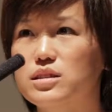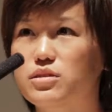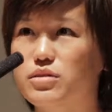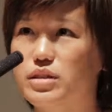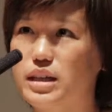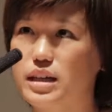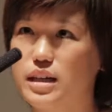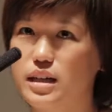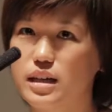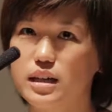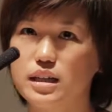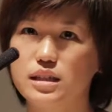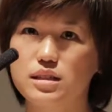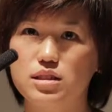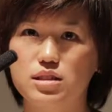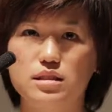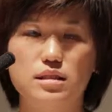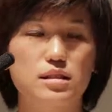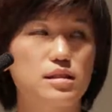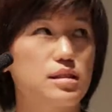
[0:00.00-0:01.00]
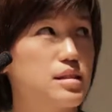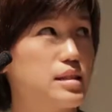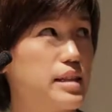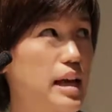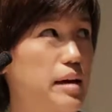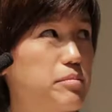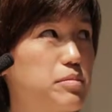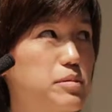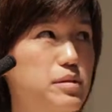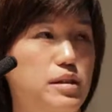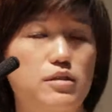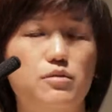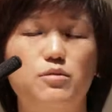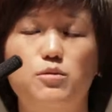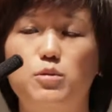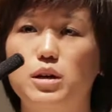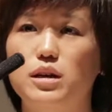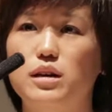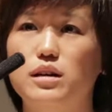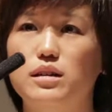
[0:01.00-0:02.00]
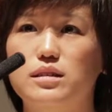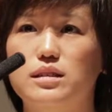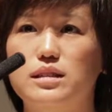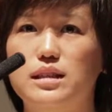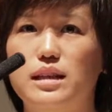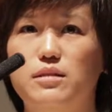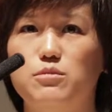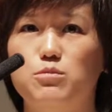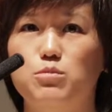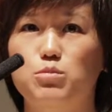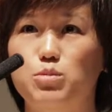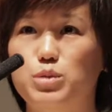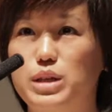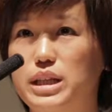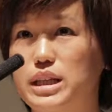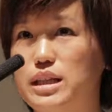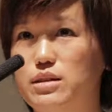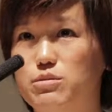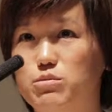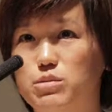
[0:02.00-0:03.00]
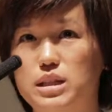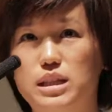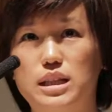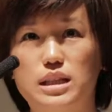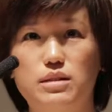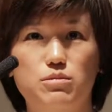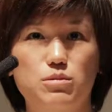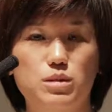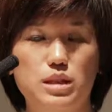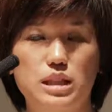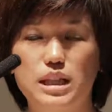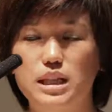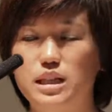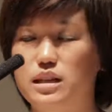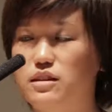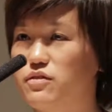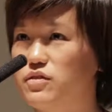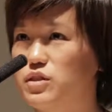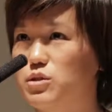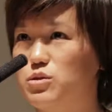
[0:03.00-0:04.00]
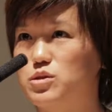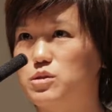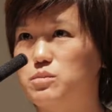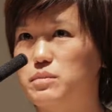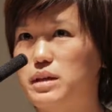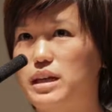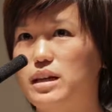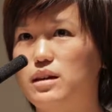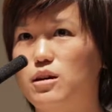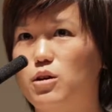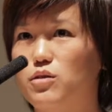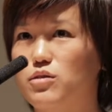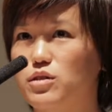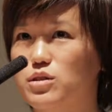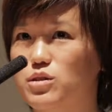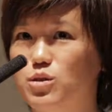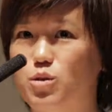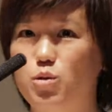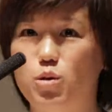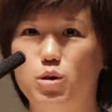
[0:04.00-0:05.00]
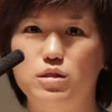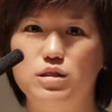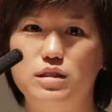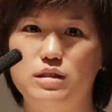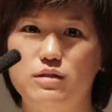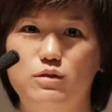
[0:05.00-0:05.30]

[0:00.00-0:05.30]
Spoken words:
So here is just a sampling of words that really confused me over the course